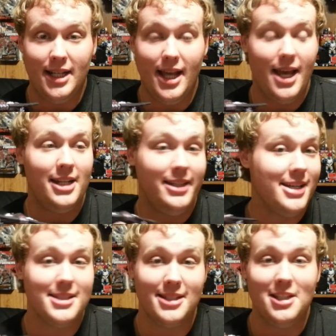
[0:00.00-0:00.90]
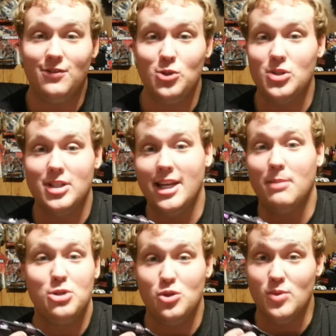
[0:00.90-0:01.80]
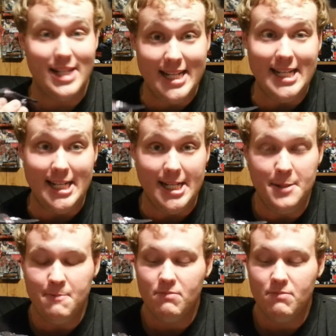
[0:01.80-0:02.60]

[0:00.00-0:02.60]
It doesn't give you steps you need.